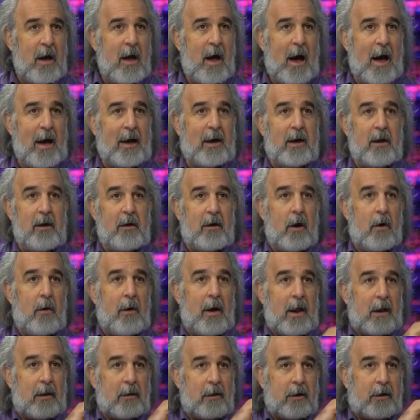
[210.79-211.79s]
I can go
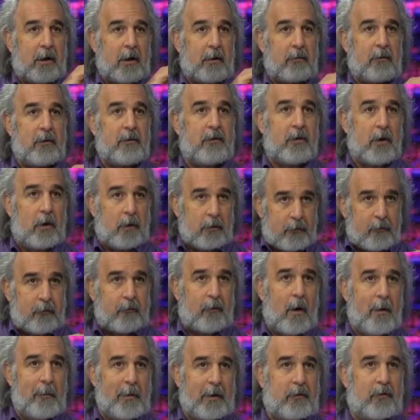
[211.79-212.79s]
in, look at results
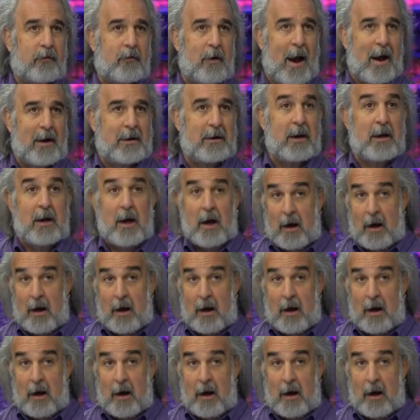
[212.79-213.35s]
from extracted